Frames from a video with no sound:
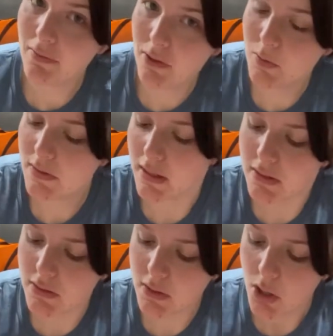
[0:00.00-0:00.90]
of those
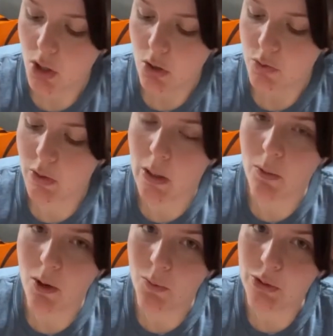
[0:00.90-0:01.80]
scents, so I will
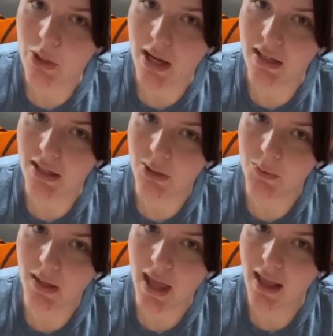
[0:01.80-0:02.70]
always try and include
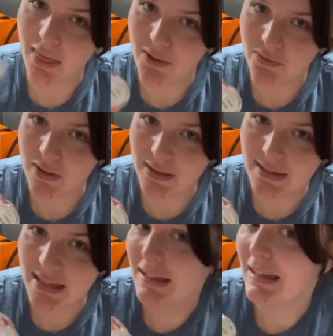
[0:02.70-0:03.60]
like the 5th
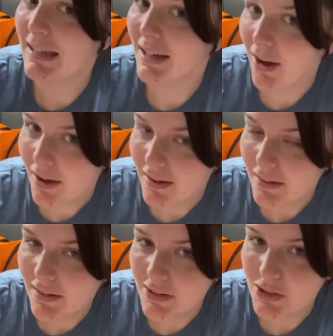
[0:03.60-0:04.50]
scent that they do not
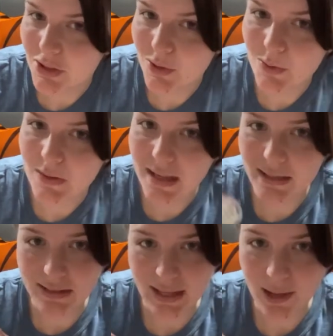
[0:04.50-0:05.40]
choose as a
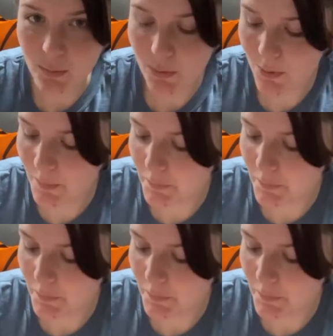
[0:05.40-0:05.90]
sample.